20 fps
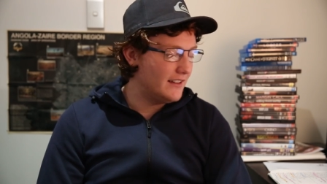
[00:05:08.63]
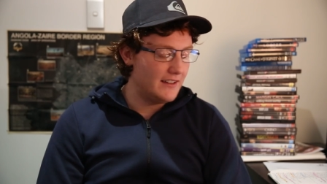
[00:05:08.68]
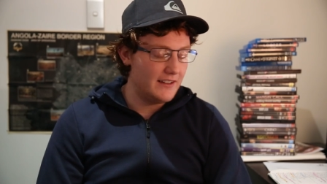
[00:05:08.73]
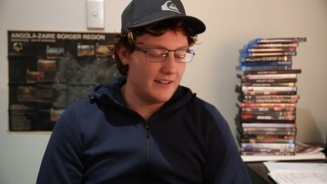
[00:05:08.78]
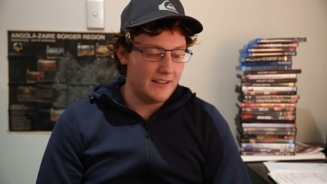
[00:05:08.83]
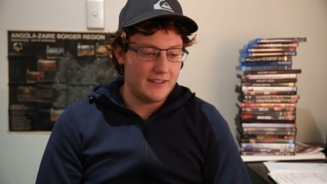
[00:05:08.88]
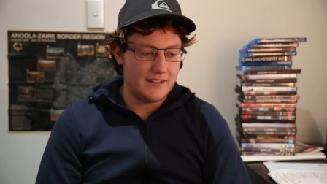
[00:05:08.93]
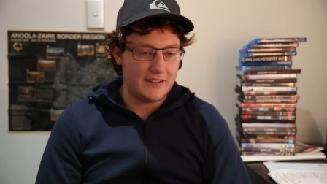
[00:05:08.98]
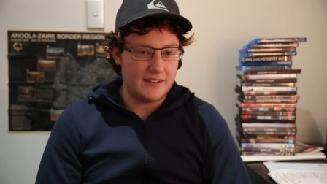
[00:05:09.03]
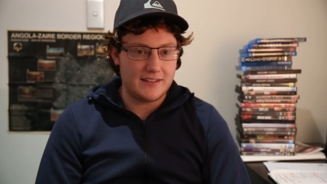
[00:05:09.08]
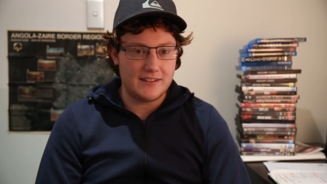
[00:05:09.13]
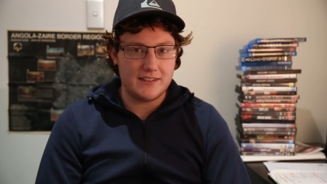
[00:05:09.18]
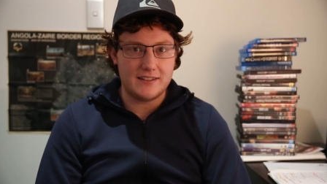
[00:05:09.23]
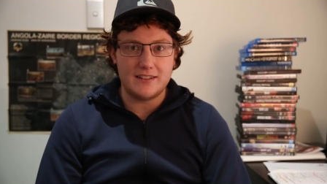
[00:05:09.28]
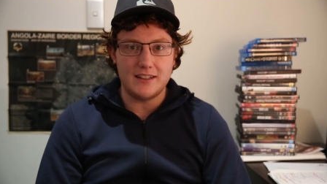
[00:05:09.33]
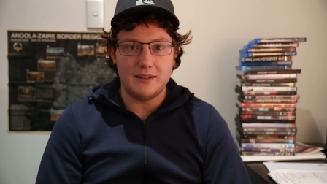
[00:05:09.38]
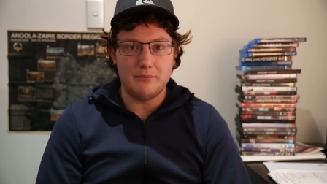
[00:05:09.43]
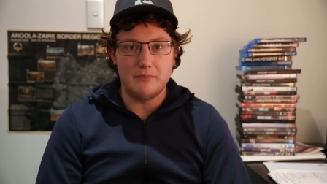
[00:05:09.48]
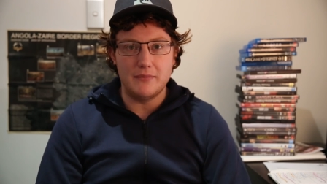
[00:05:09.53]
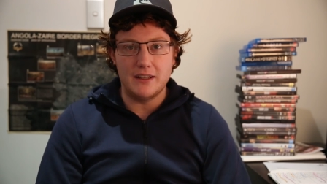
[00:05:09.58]
uh,
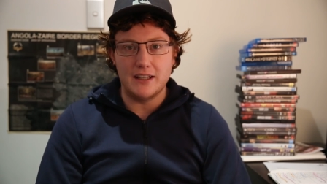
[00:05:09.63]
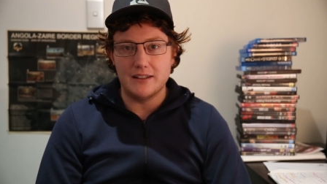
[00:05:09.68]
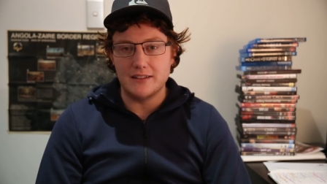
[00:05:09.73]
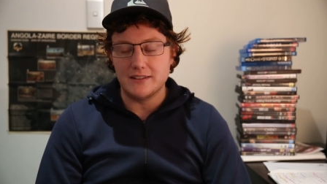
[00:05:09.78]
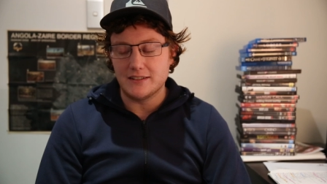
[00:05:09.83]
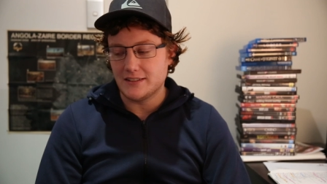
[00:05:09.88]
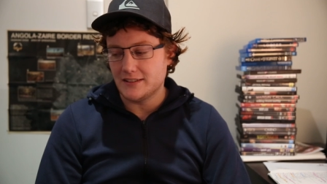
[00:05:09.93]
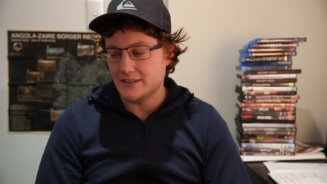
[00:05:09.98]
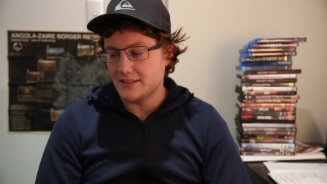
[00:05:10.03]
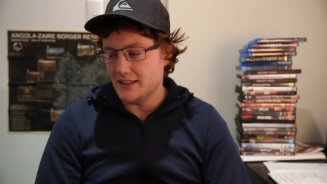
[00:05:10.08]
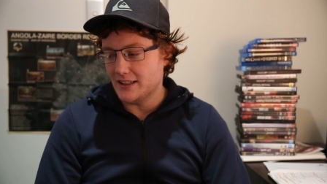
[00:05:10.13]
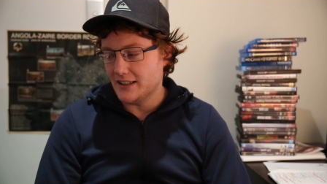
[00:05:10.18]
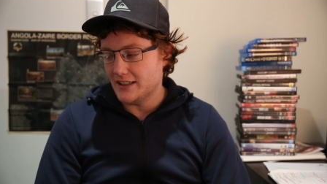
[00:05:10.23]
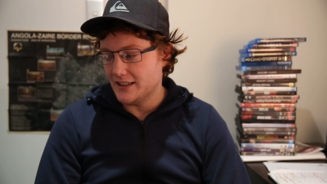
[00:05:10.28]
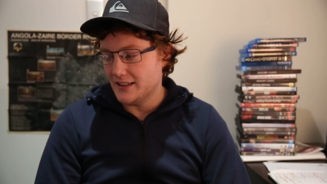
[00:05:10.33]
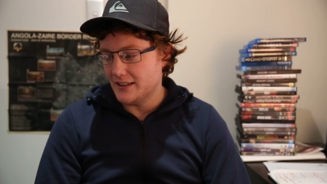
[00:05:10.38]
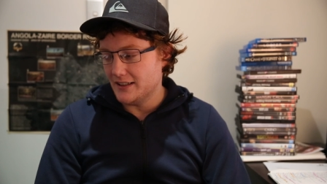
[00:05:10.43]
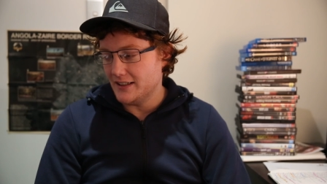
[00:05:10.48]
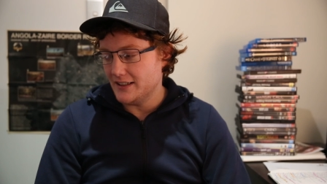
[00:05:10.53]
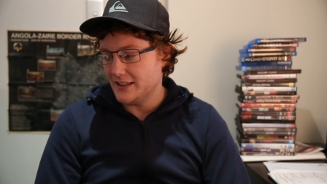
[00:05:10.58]
something else.
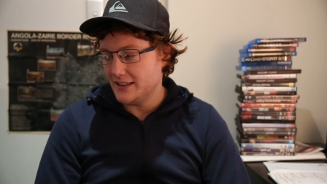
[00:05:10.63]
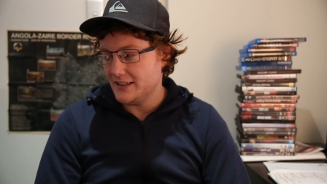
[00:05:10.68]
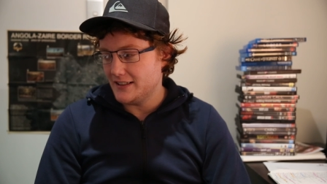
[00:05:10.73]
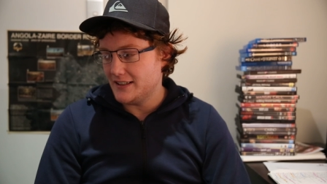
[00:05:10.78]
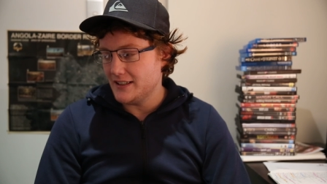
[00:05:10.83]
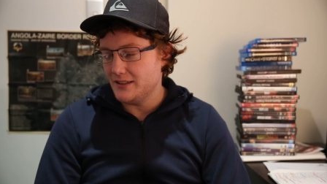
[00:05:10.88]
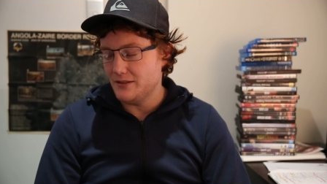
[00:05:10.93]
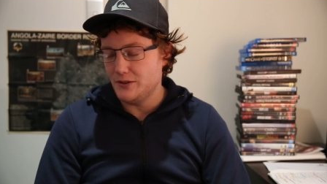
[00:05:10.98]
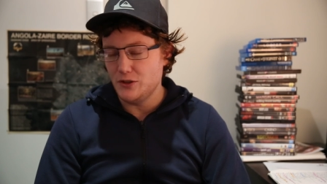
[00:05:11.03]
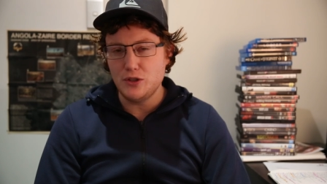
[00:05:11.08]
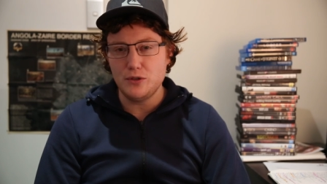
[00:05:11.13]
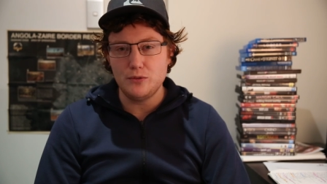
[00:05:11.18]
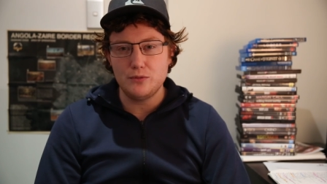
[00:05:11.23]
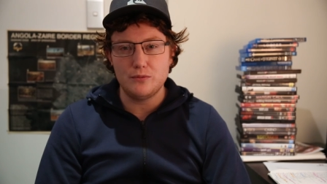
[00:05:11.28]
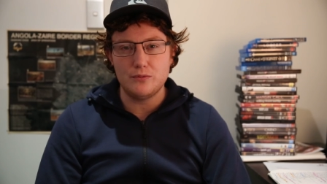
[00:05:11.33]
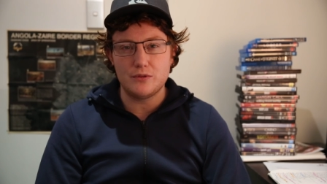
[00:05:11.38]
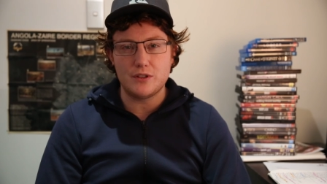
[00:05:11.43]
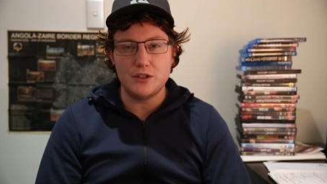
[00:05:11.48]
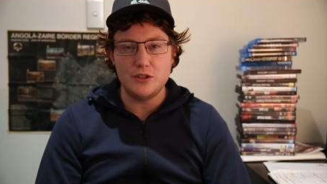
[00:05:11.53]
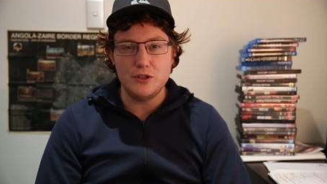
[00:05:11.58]
Uh, did
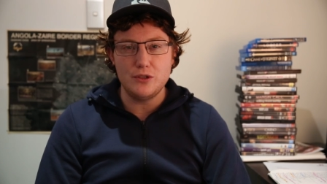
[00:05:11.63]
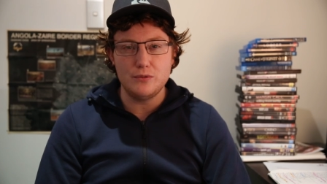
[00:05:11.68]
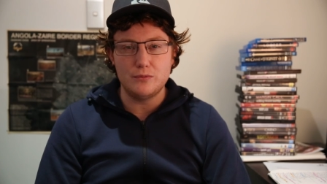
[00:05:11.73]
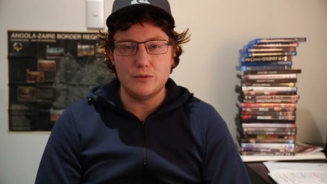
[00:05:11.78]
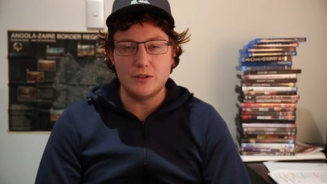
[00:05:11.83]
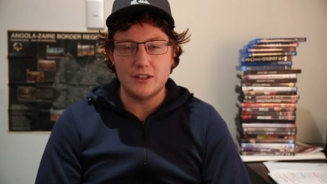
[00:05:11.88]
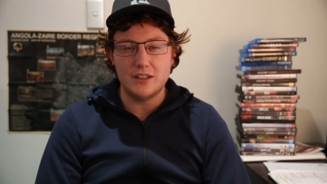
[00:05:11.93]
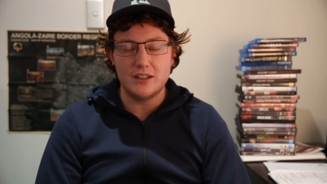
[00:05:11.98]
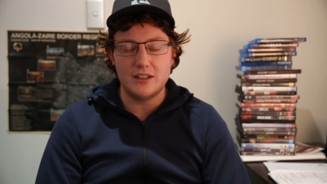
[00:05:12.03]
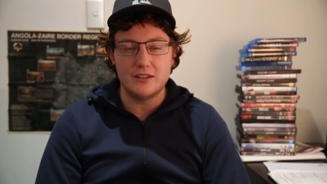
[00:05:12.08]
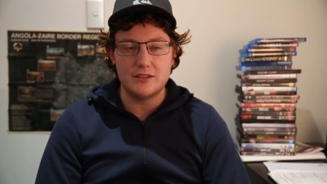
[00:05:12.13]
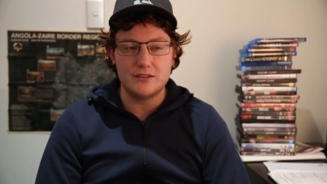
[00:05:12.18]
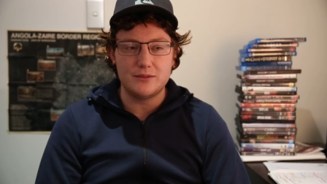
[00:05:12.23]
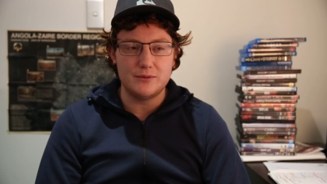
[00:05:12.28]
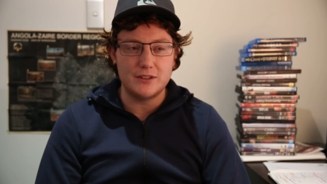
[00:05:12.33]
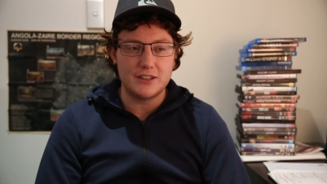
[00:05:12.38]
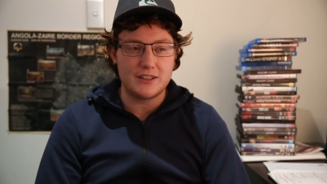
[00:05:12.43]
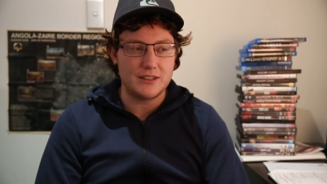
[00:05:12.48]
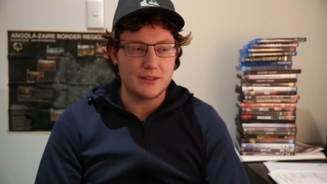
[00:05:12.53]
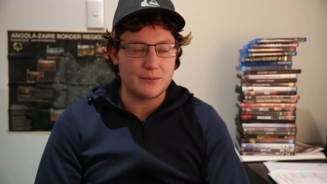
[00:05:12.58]
new the New World,
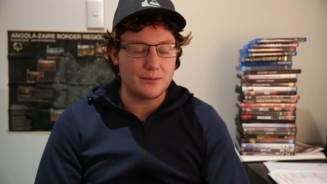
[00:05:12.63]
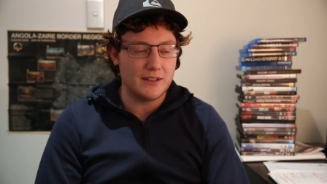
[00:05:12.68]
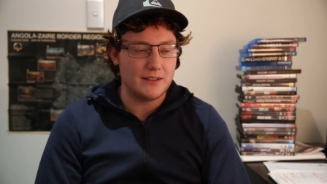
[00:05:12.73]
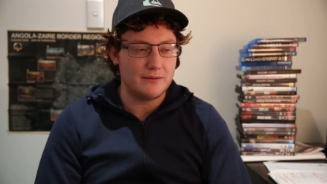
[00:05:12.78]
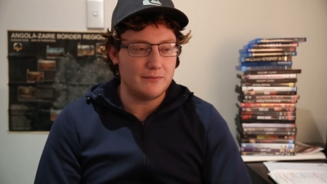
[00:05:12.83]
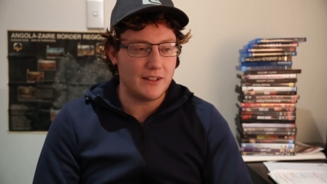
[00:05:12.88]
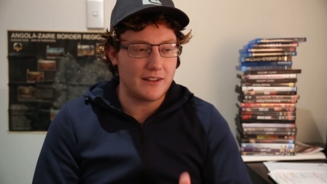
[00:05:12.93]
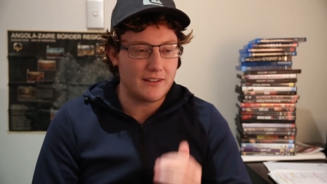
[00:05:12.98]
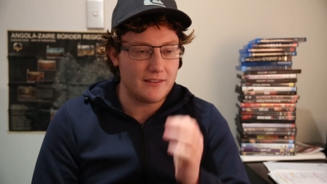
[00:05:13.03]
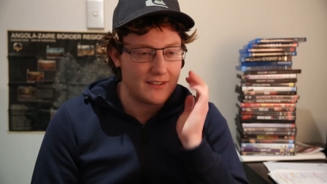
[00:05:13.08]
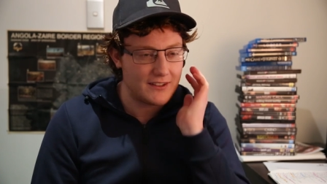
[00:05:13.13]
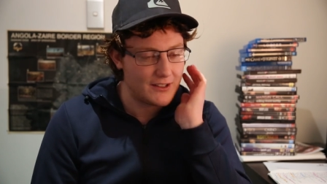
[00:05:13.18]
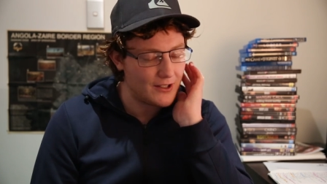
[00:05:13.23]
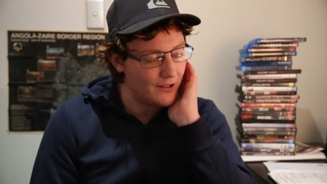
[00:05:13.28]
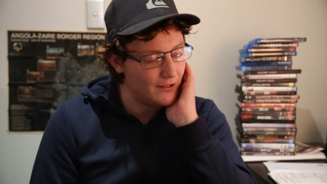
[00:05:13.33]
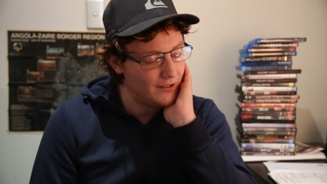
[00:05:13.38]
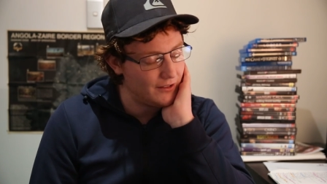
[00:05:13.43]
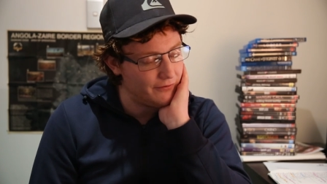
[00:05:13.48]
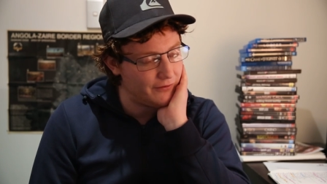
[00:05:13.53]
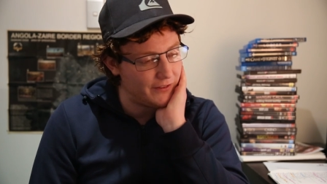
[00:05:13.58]
which is one with
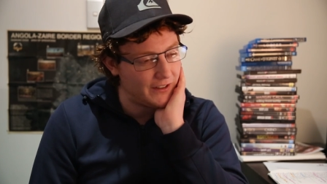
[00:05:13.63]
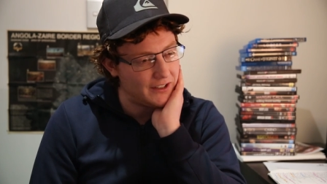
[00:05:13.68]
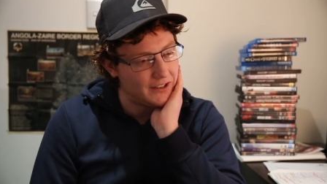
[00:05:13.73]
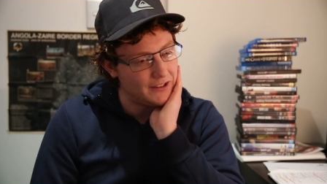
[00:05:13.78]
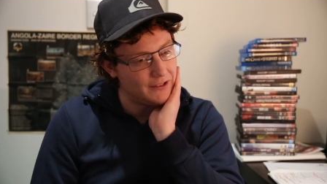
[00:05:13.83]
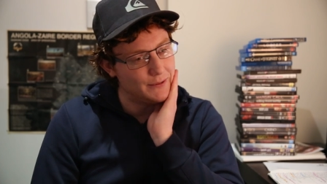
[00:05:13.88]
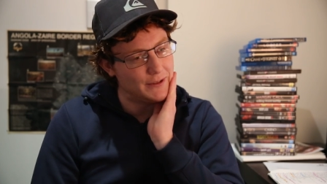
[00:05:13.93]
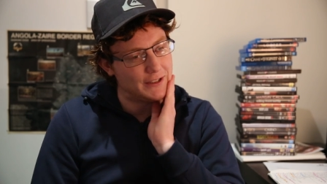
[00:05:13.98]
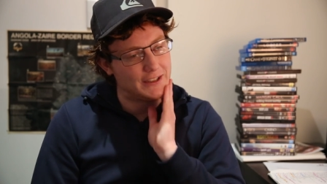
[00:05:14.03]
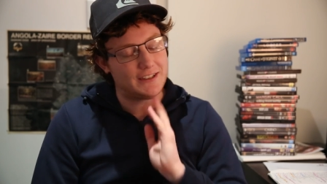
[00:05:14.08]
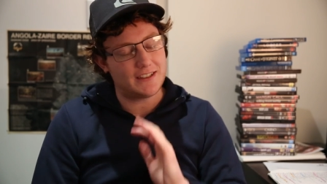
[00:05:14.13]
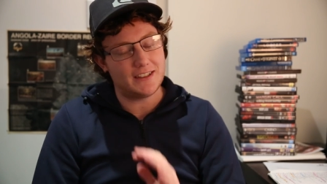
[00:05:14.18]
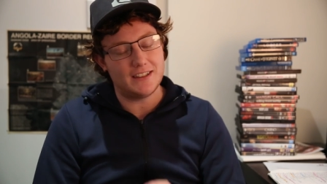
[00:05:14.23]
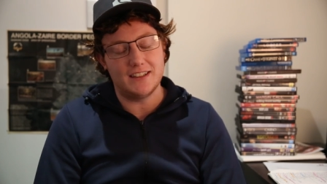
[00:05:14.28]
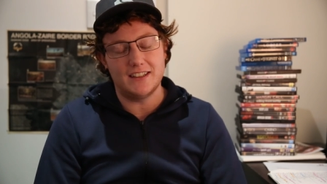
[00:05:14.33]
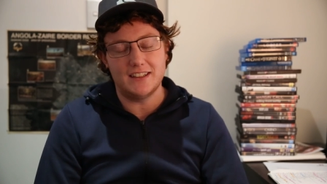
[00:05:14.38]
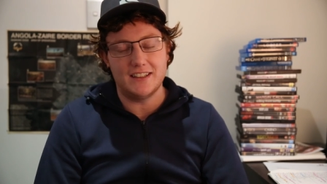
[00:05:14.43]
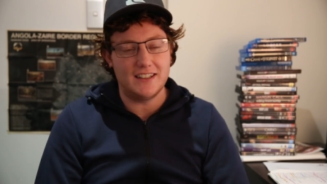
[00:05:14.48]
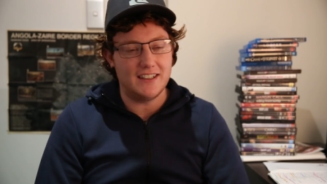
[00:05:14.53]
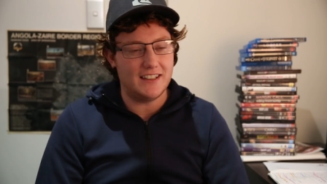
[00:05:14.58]
Colin Farrell, which
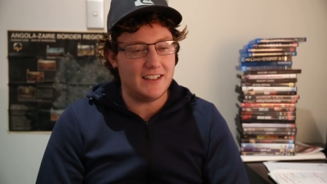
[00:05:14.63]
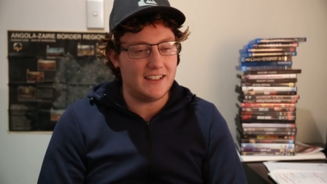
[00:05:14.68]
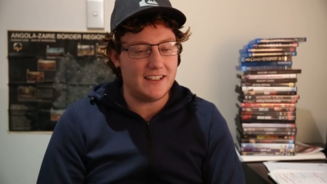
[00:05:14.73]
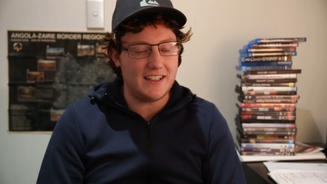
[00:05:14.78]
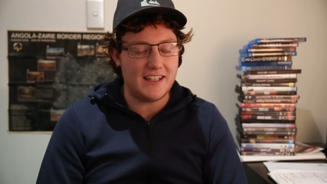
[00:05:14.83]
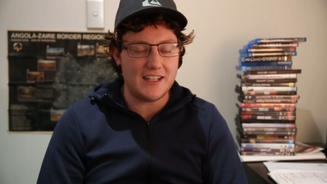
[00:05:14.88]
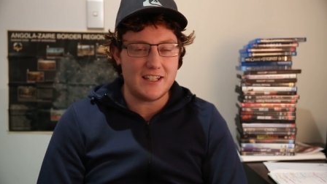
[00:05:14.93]
uh,